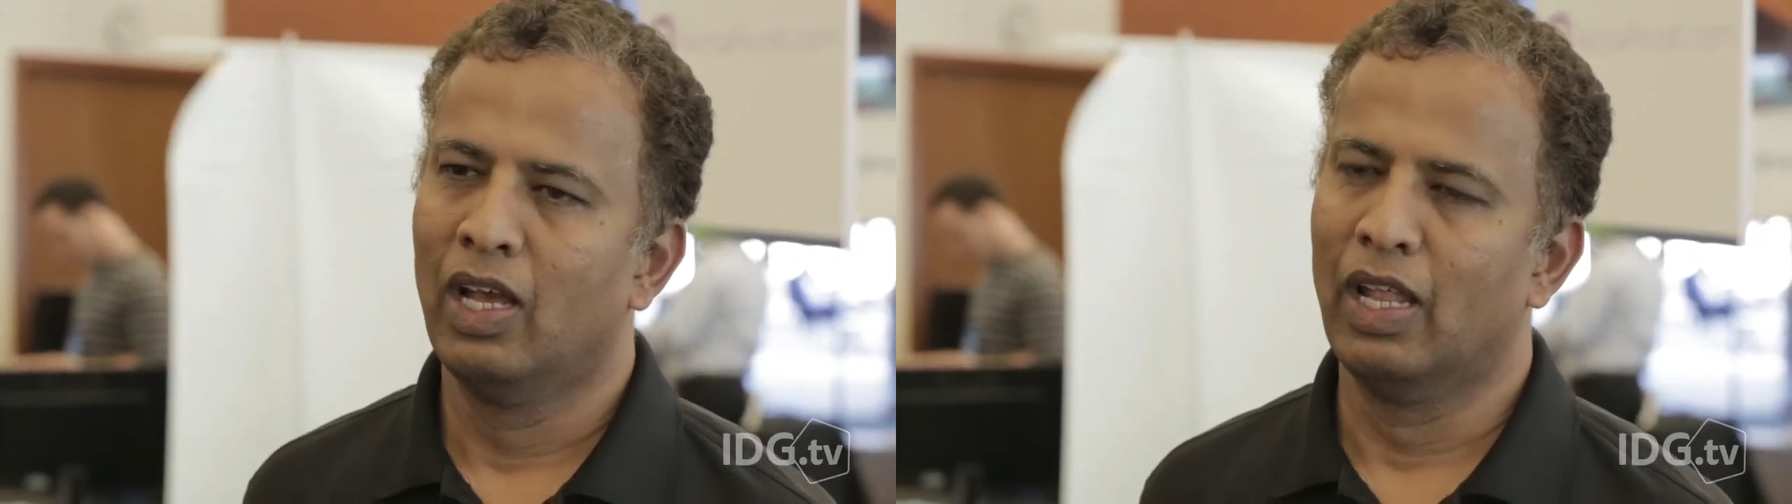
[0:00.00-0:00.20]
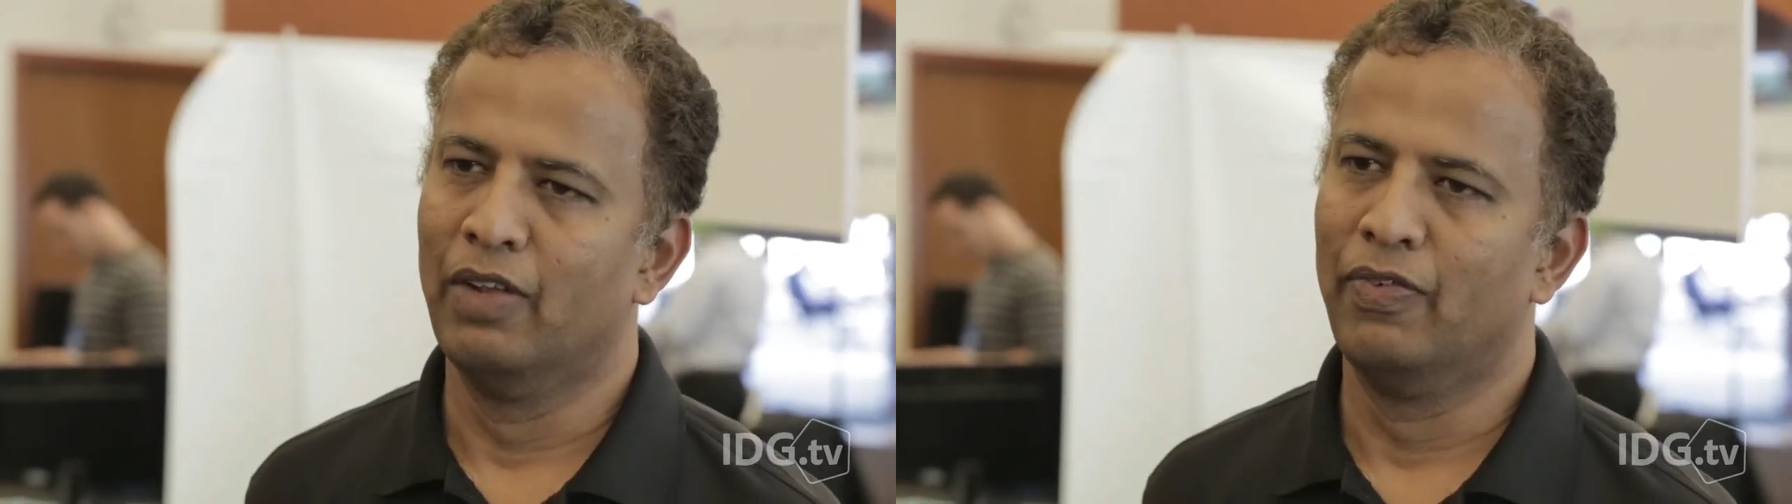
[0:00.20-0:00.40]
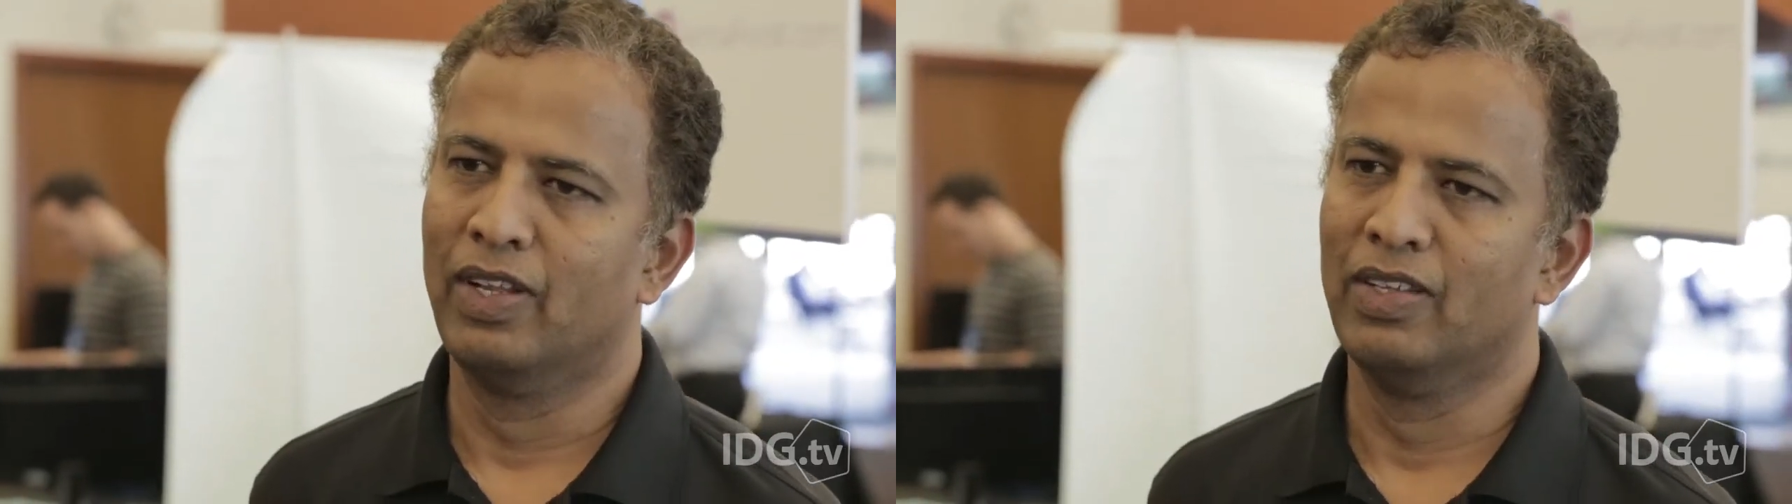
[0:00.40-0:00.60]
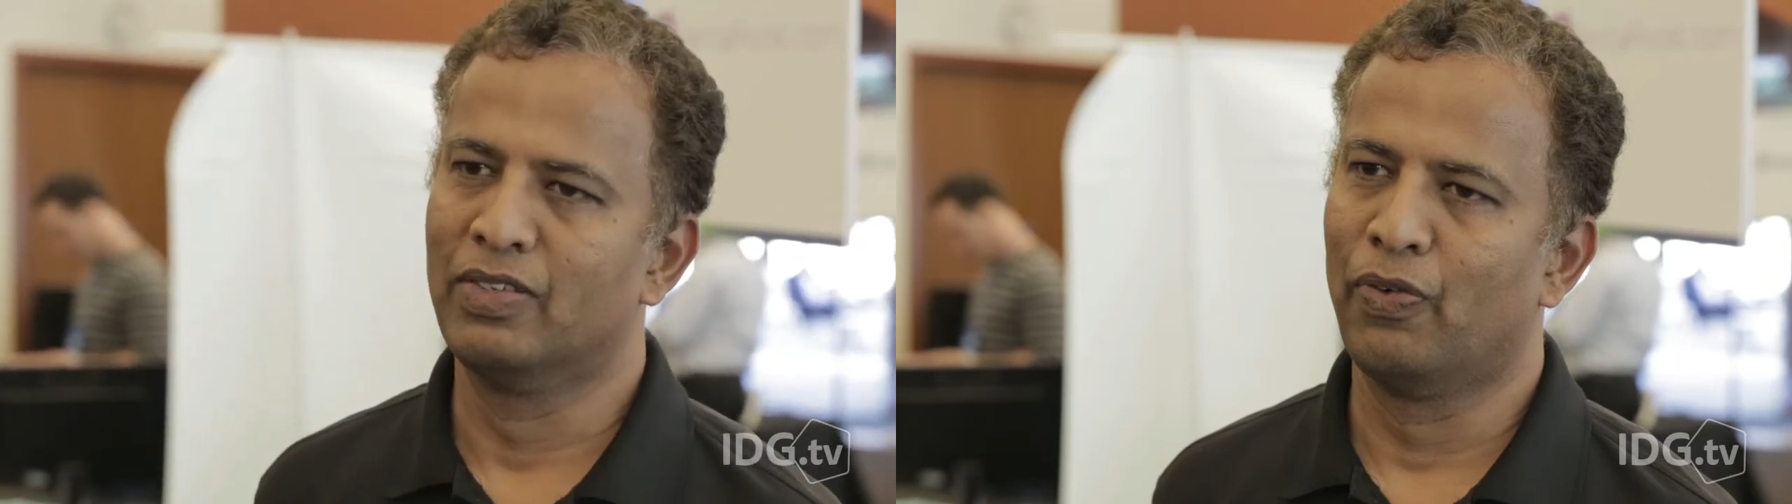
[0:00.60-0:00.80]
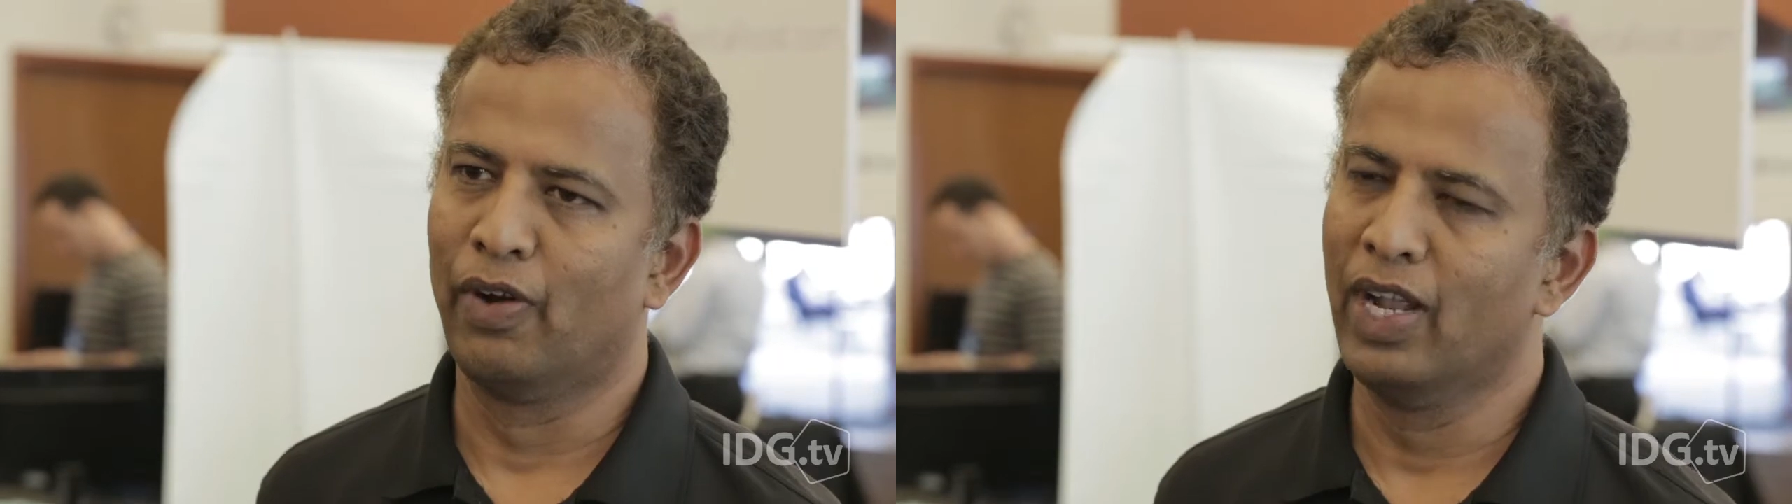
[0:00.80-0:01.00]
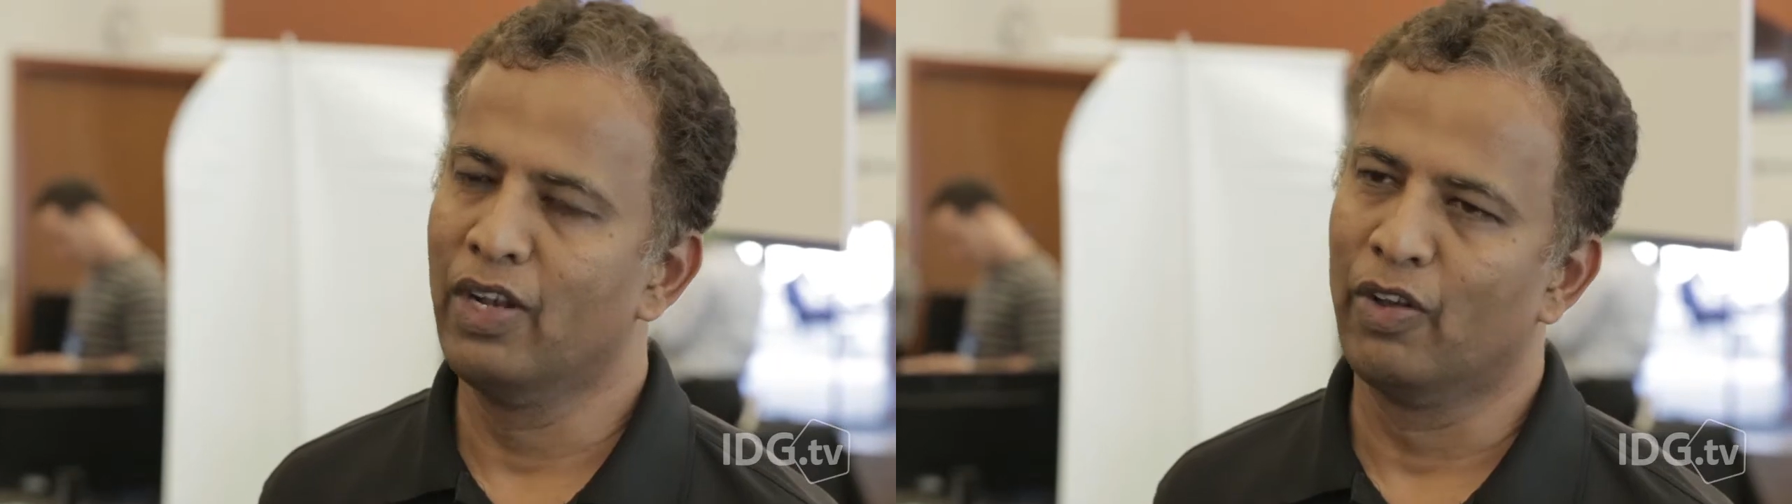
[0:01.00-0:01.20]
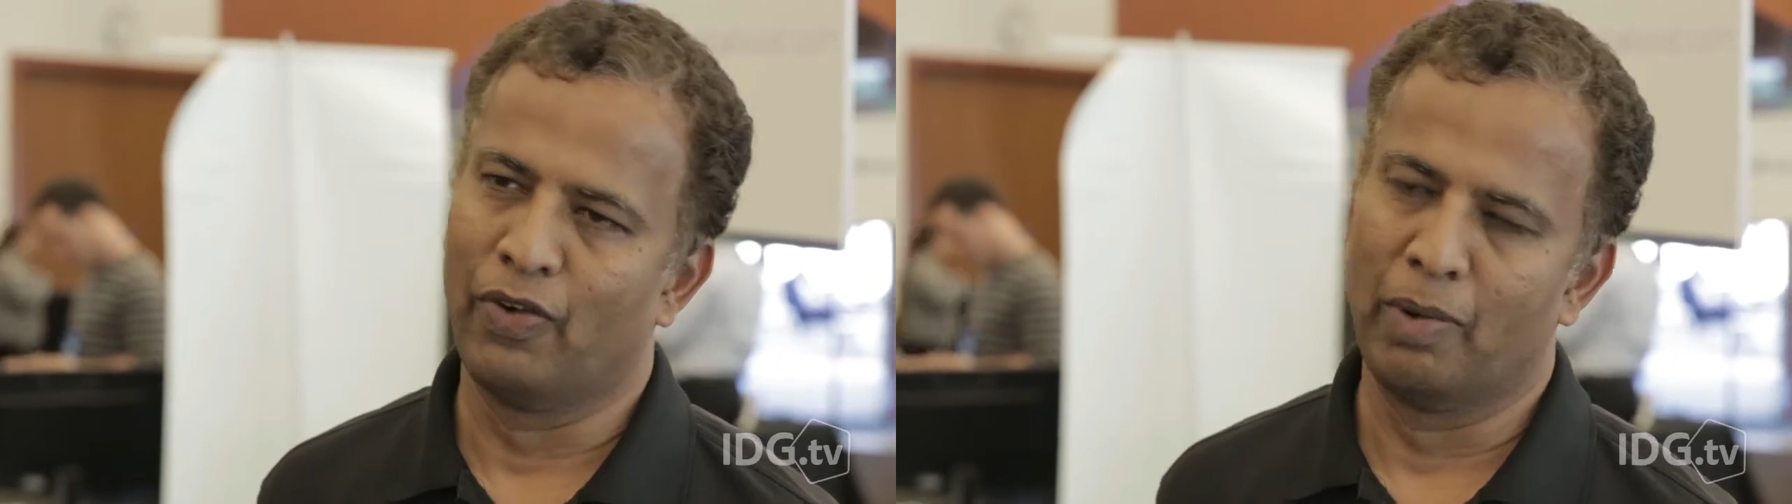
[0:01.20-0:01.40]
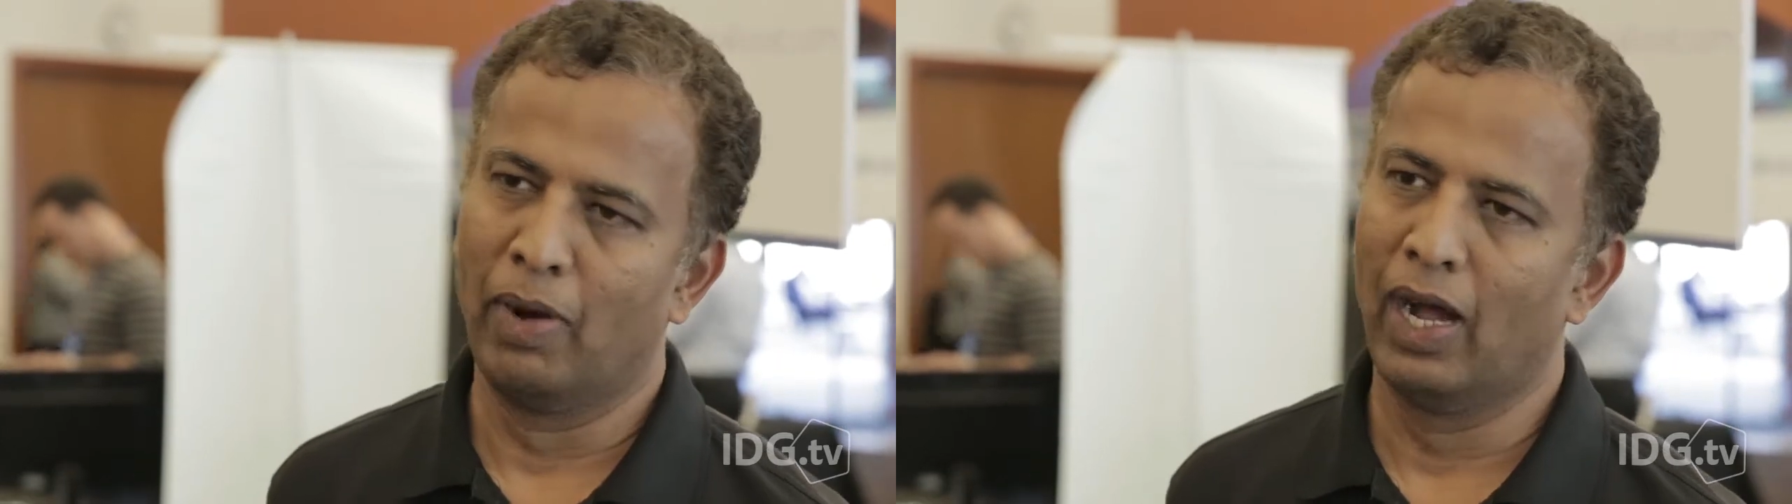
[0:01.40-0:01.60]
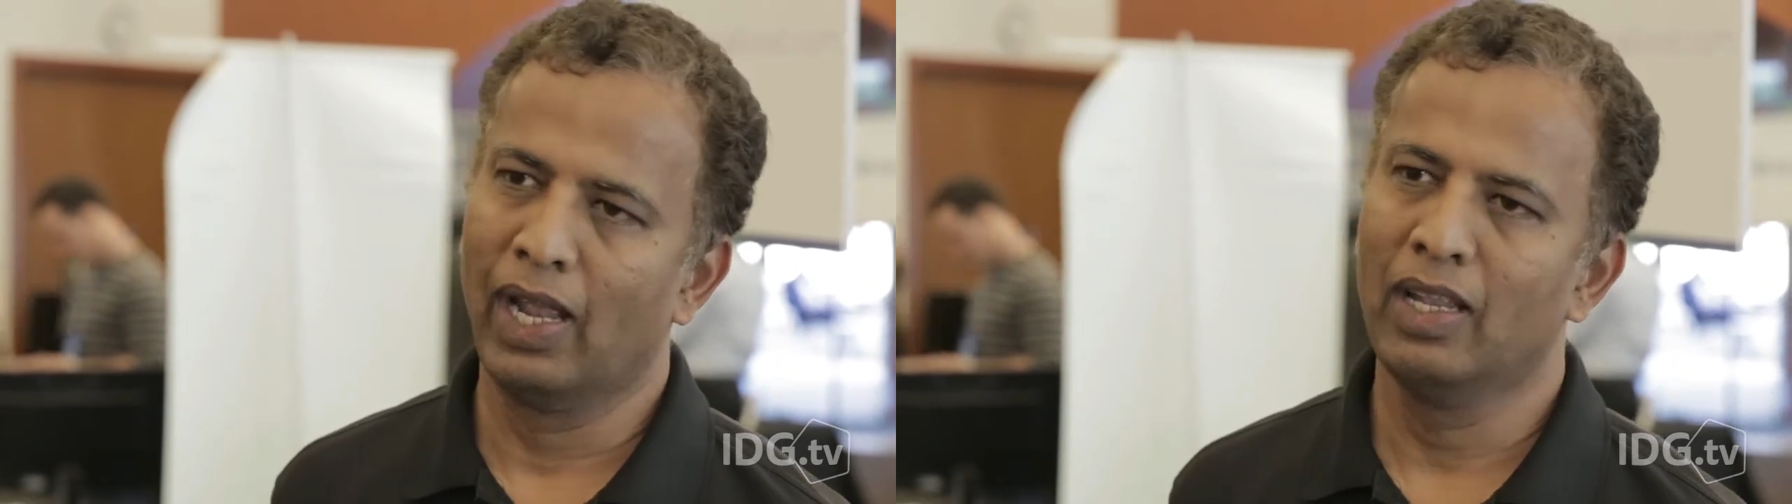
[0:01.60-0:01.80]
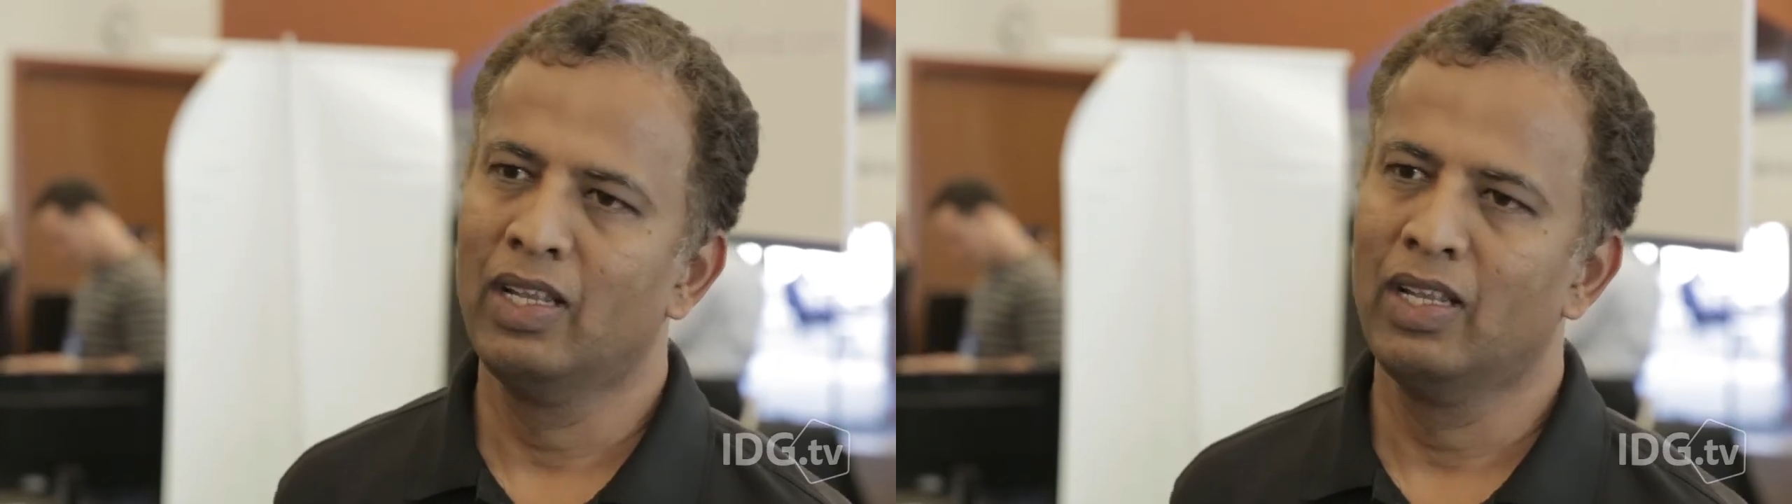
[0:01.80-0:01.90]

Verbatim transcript: and if it is for rent or for buy,